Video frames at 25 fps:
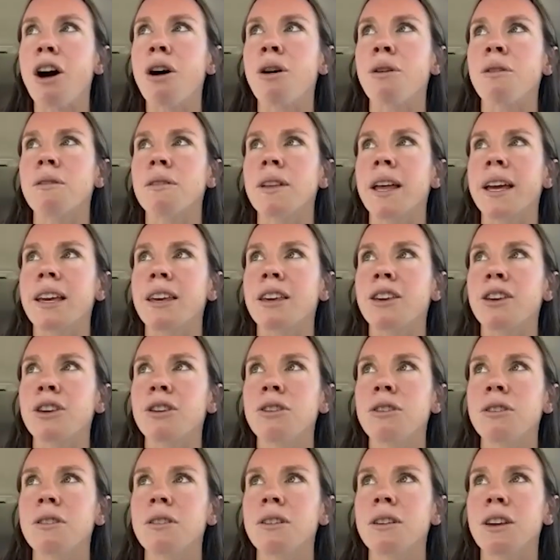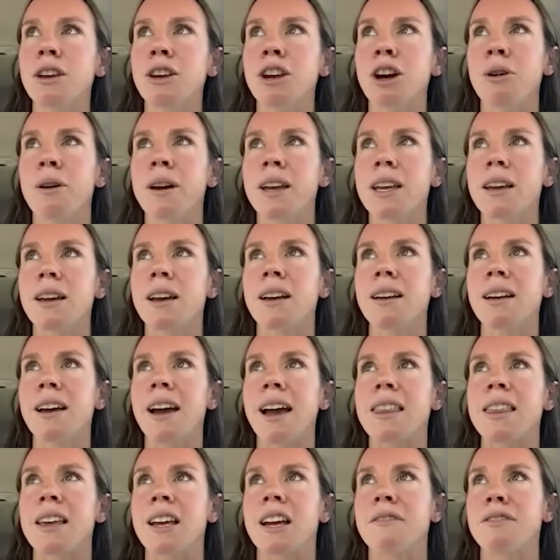oh, like
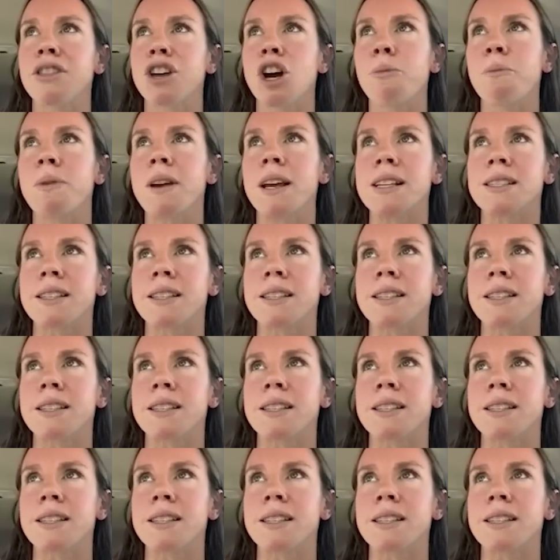I think of the opening